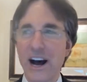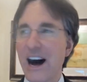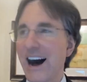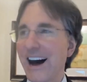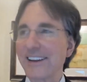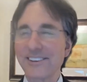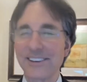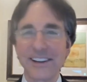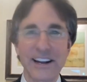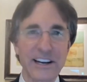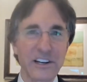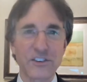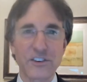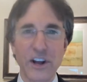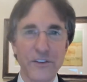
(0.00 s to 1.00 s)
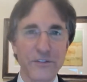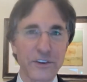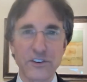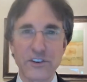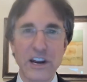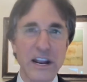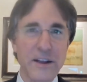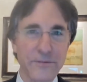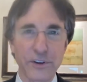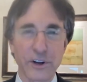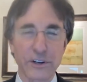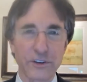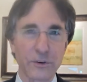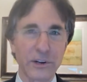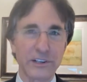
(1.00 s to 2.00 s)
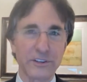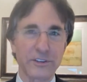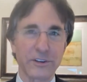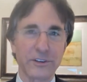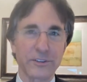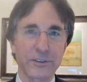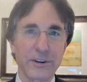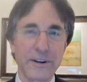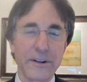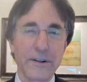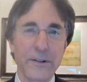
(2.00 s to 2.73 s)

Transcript: oscillating self-esteem fluctuations.